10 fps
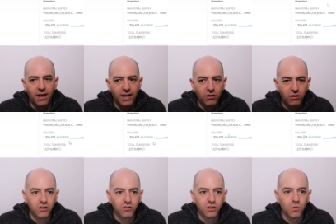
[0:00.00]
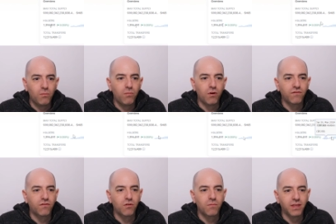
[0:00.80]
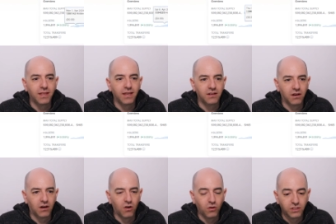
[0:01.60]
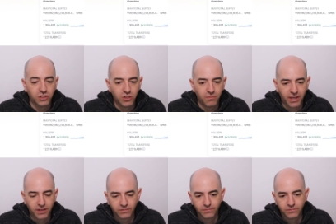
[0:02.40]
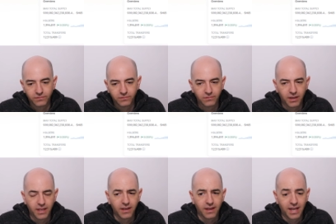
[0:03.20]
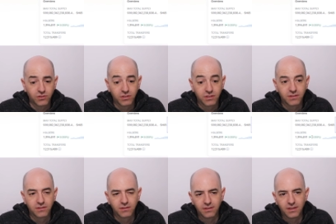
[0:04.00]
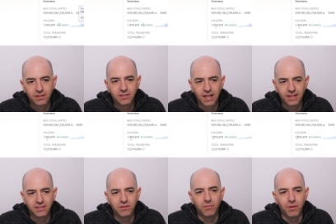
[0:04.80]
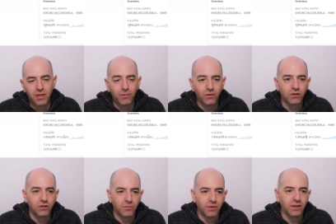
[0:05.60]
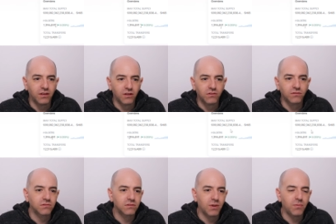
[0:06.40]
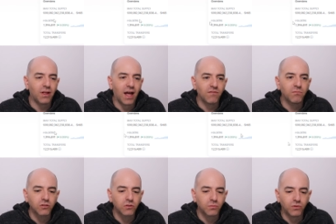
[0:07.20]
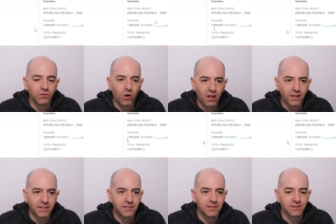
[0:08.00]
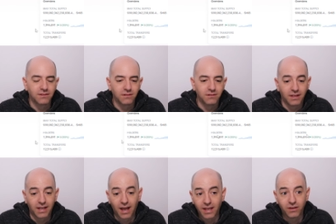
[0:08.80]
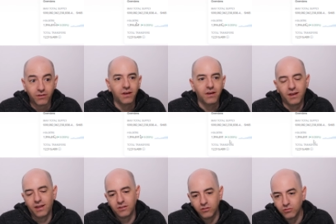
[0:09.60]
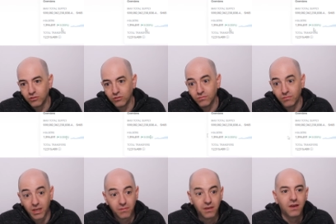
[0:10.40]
currently only 1.4 million are holding Shiba Inu, right? Addresses. That doesn't mean people could be, you know, people have multiple wallets like I do and you do maybe.